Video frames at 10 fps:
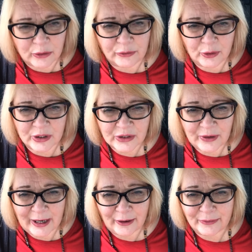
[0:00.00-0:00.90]
forest
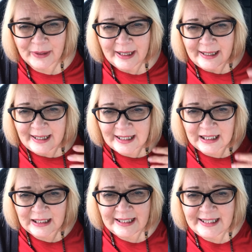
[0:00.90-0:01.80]
fire, it
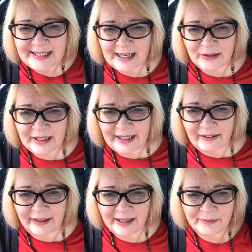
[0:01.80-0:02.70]
cleans out an
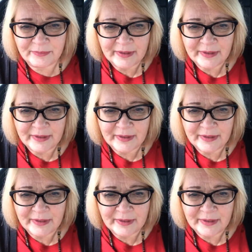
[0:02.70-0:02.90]
area,